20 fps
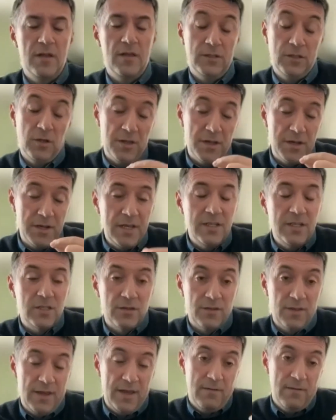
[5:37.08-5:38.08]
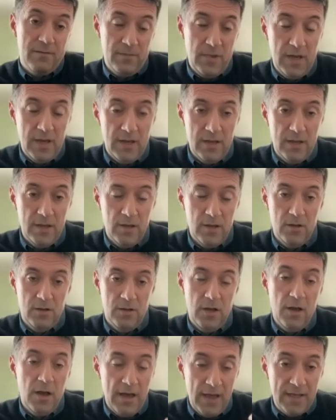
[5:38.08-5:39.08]
so the needs of their
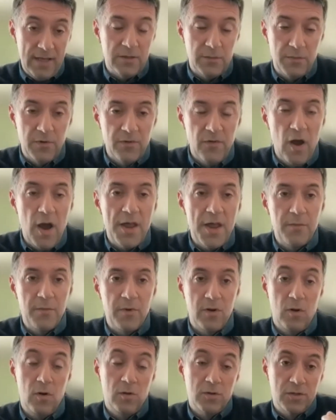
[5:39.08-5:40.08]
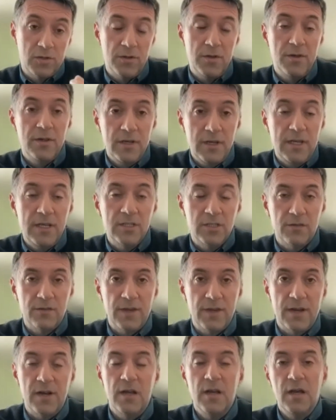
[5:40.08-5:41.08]
as a provider, but also needs of
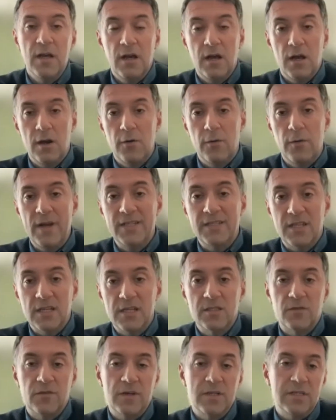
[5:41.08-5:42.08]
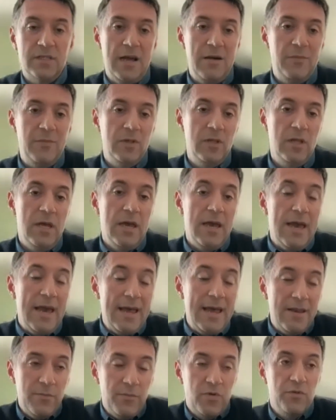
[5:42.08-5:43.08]
their residents, for example,
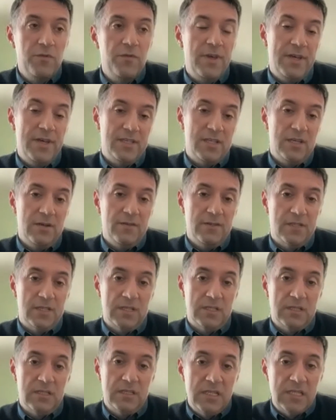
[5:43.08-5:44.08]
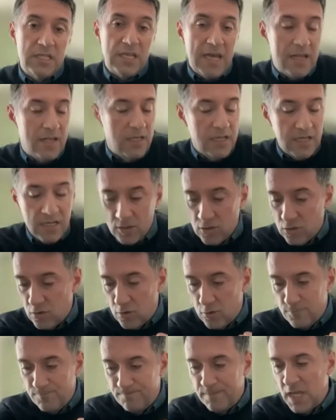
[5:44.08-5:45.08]
and improve their services. This can lead
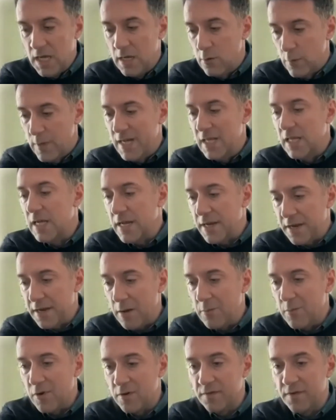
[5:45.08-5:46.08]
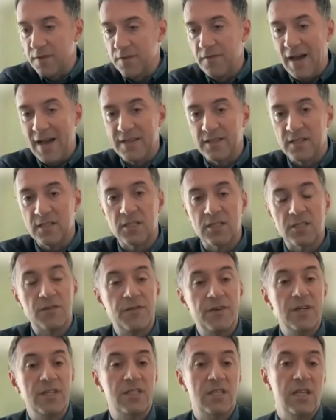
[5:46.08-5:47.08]
to really a number of advantages.
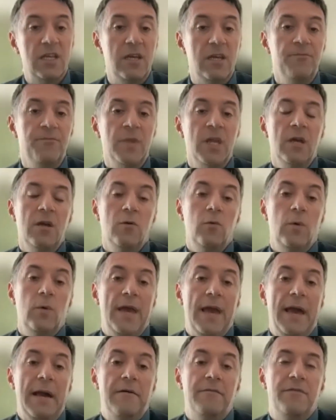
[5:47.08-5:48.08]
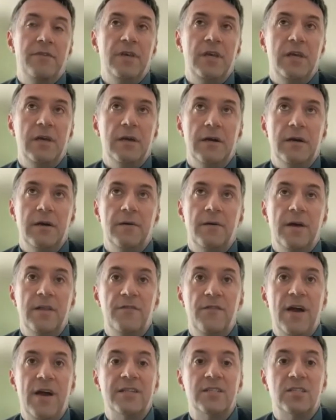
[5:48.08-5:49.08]
Firstly, we have the
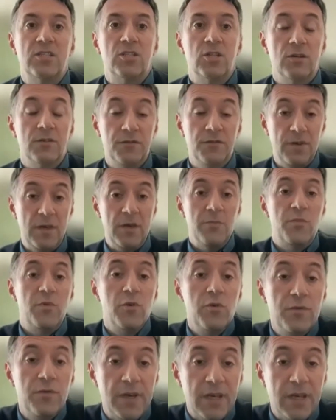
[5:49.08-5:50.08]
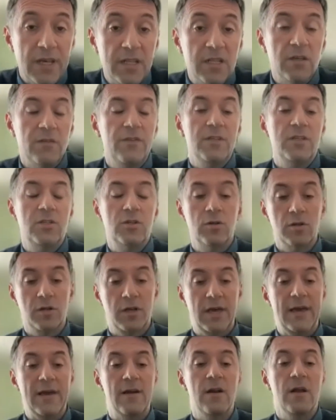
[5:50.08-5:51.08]
advantage of improving individual
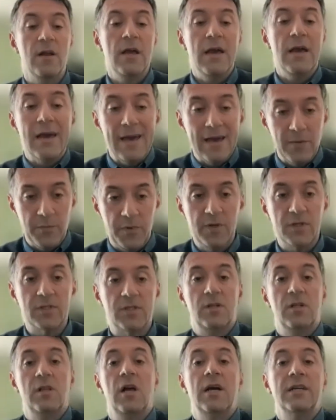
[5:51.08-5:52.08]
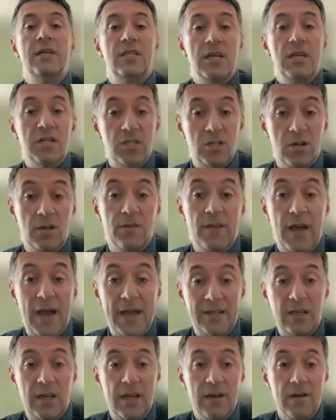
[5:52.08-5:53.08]
care and personalization of
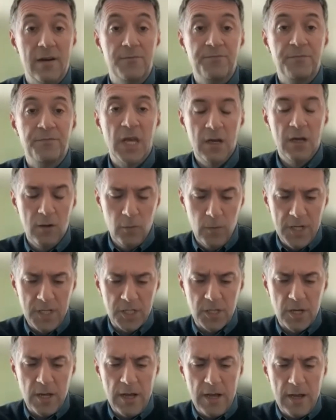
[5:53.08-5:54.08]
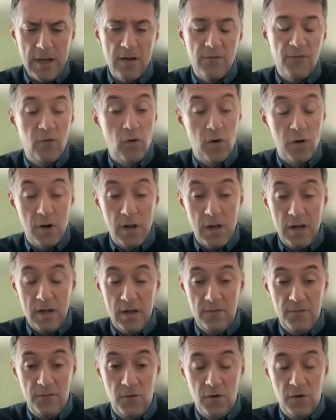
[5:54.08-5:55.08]
that care, which
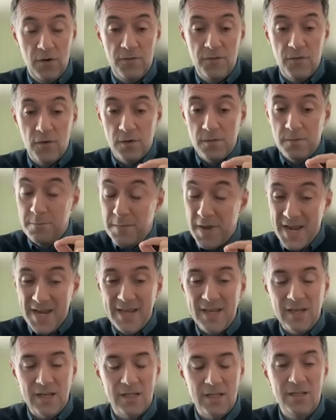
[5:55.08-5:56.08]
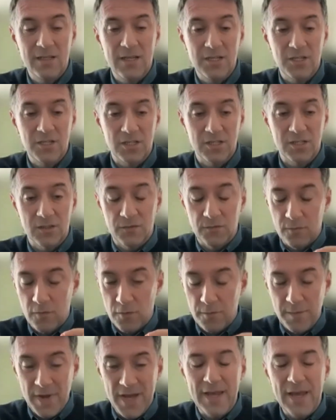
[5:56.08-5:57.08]
for many conditions,
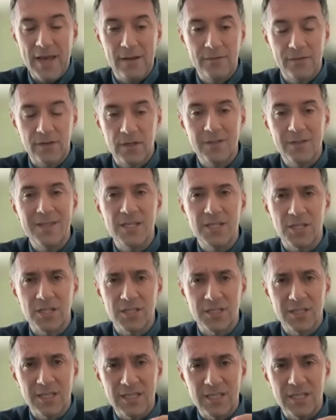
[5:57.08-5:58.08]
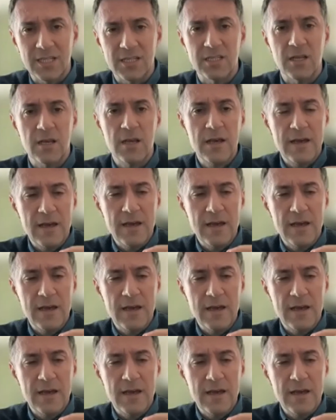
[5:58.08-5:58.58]
for many health conditions, this is